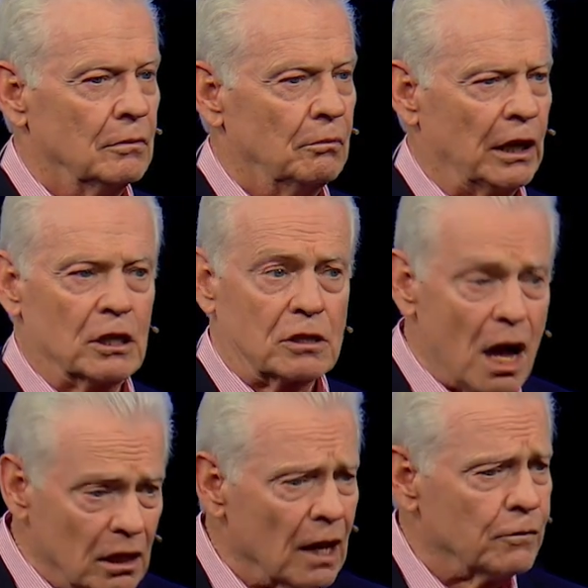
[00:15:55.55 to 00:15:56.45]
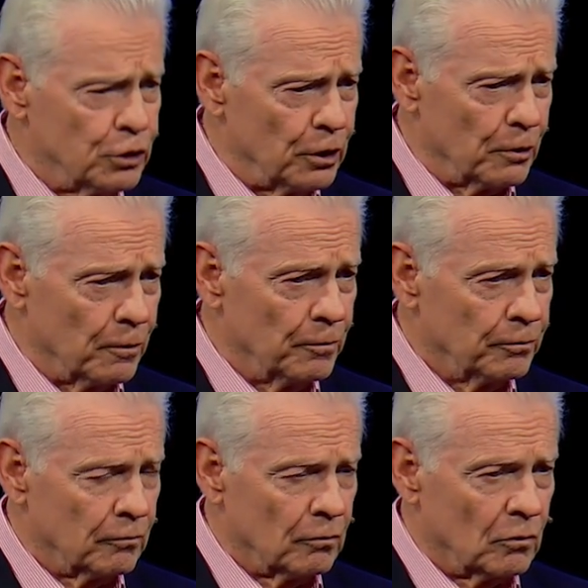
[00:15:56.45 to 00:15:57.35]
Because God loves you.
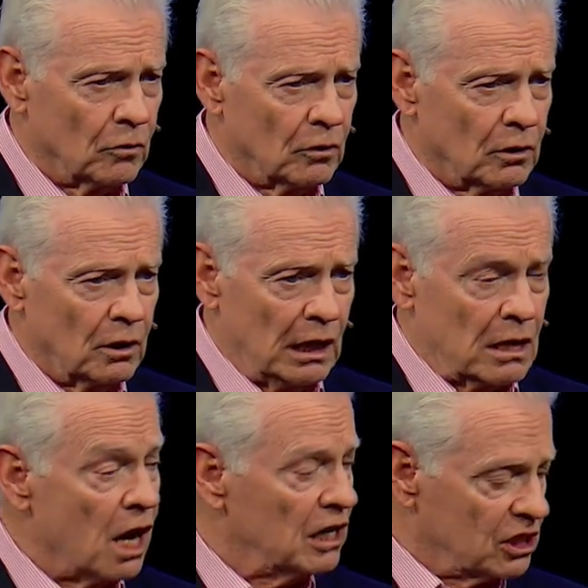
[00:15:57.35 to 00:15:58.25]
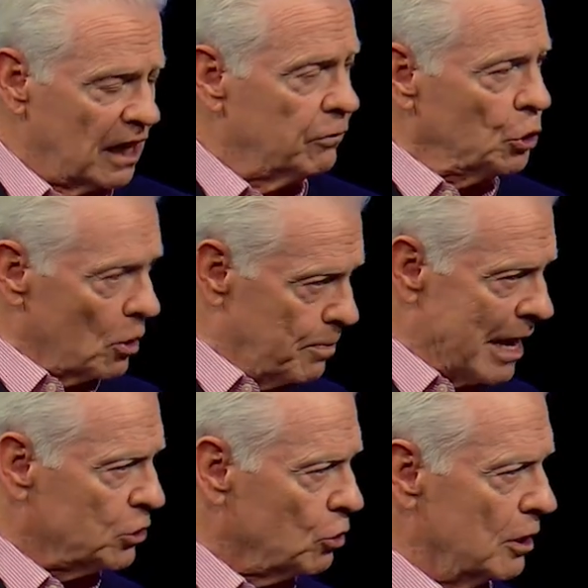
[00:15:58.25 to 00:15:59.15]
And God has given you a
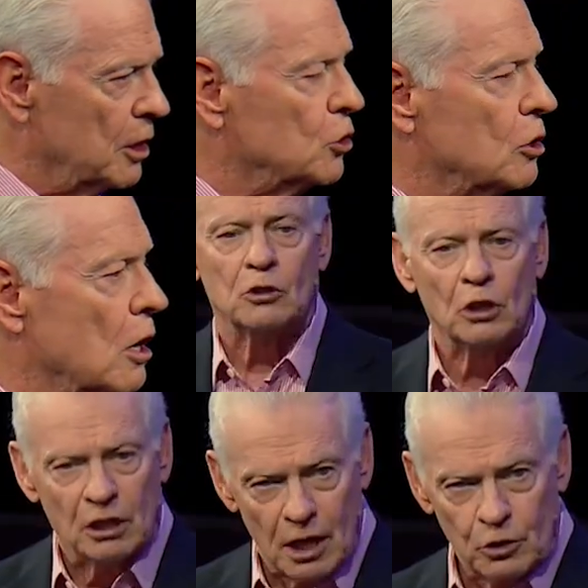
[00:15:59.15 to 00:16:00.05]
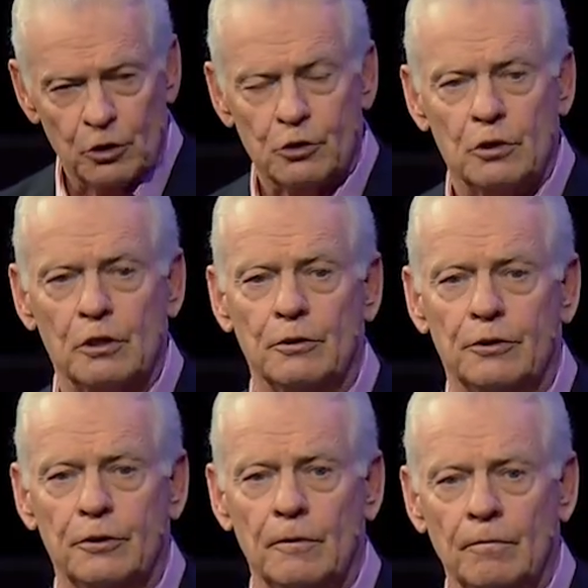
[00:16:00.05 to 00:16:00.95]
pastor in this church to tell you the truth